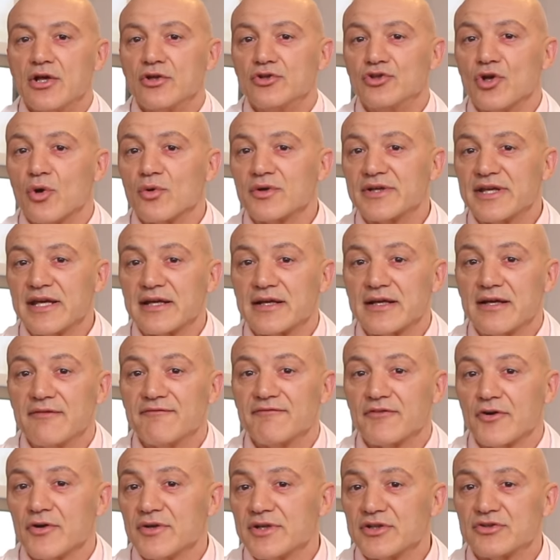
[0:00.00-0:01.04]
don't get
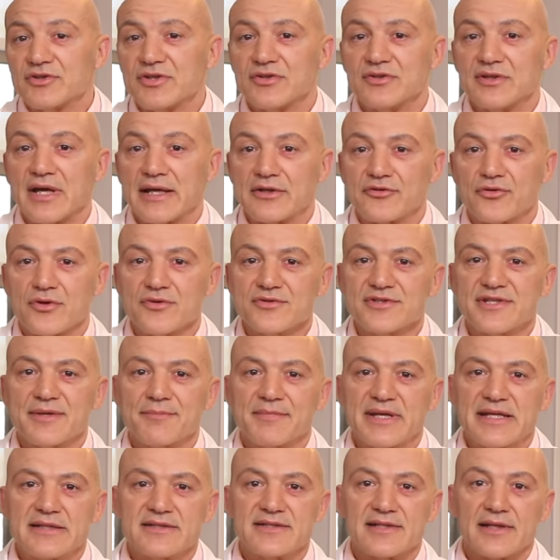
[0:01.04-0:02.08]
converted to
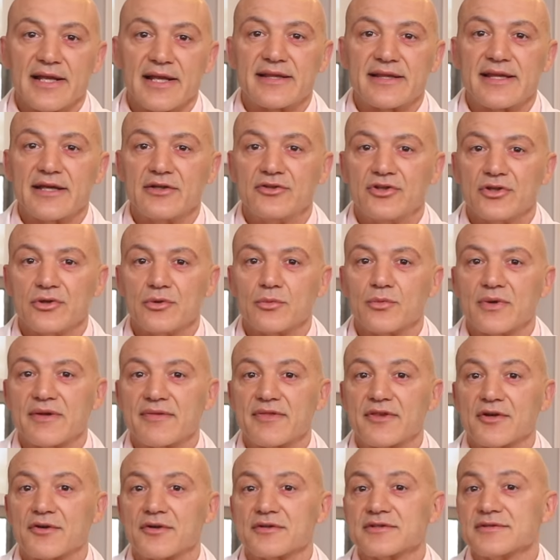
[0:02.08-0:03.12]
nitrosamines they do
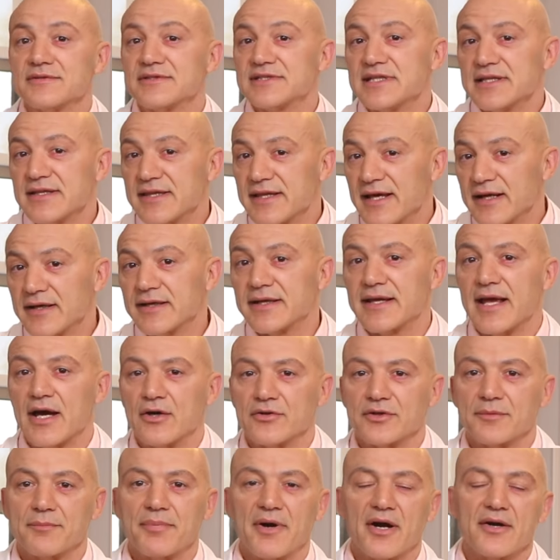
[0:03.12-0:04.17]
with their synthetic
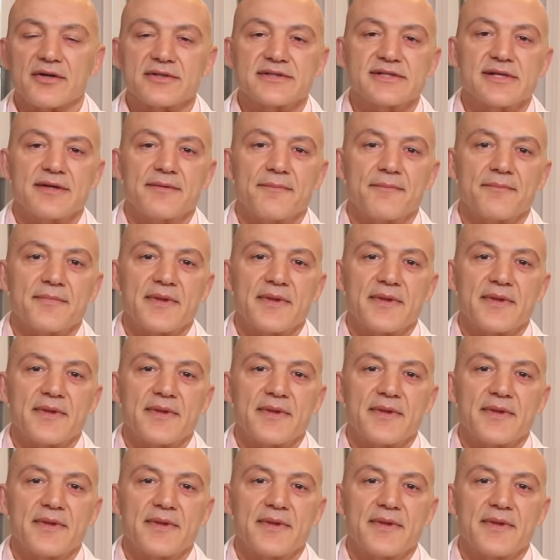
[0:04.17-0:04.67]
counterparts.